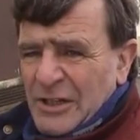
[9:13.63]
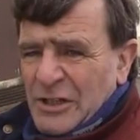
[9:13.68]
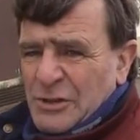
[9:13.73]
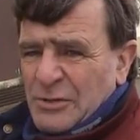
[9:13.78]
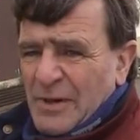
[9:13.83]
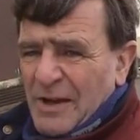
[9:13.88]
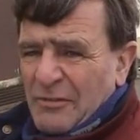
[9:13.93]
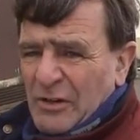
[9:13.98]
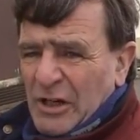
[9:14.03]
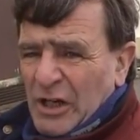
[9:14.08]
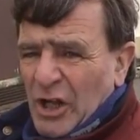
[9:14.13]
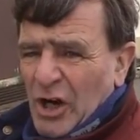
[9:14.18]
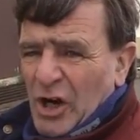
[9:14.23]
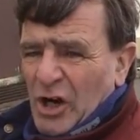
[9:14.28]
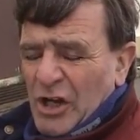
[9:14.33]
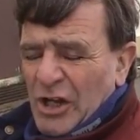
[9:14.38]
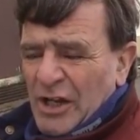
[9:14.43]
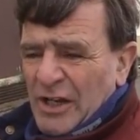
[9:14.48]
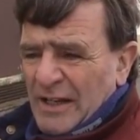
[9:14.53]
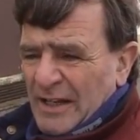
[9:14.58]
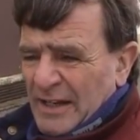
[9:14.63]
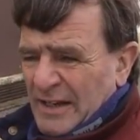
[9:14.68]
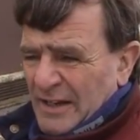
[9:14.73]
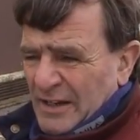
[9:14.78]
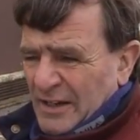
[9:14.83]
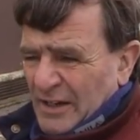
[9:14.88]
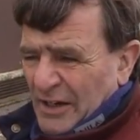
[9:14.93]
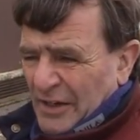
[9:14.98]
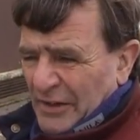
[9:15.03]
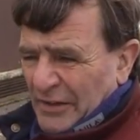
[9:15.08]
12 o'clock
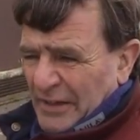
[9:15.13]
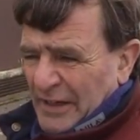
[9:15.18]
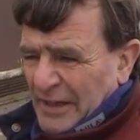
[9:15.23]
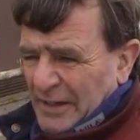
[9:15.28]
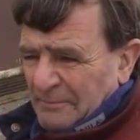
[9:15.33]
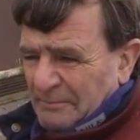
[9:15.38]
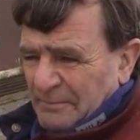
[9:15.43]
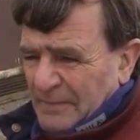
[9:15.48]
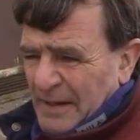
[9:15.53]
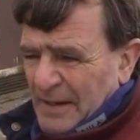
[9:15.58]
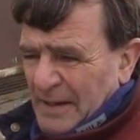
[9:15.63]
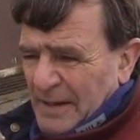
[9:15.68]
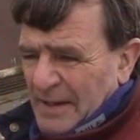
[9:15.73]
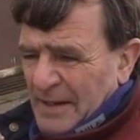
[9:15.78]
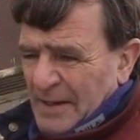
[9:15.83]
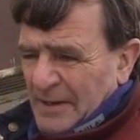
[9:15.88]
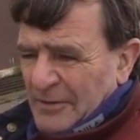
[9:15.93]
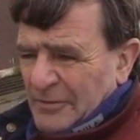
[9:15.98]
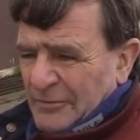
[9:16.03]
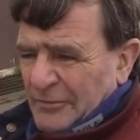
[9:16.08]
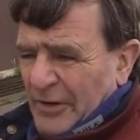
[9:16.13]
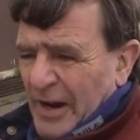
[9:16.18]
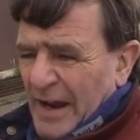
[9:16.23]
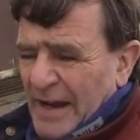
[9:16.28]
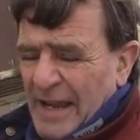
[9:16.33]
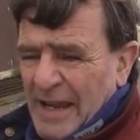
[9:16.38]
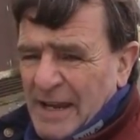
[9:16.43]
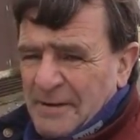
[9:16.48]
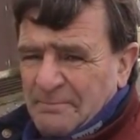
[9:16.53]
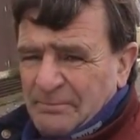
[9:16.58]
on
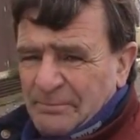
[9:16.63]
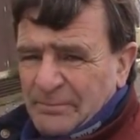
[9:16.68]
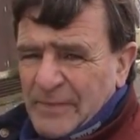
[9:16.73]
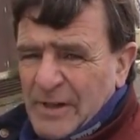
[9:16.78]
Friday,